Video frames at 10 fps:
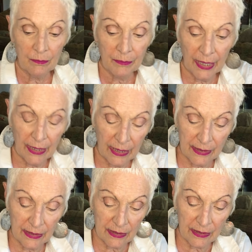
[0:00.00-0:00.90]
but it
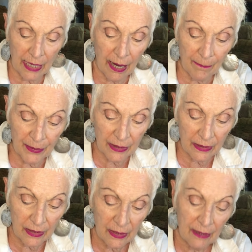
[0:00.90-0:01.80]
doesn't happen
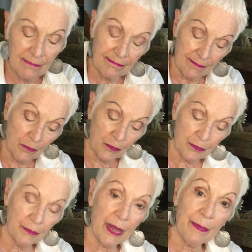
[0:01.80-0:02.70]

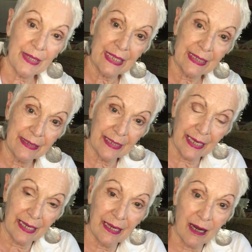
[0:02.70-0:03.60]
maybe the
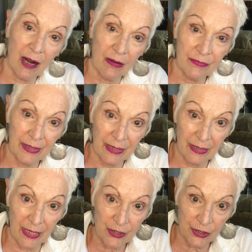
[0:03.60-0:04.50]
day of the
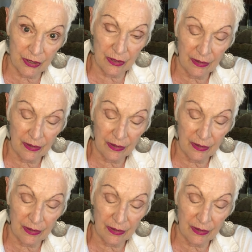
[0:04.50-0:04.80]
election.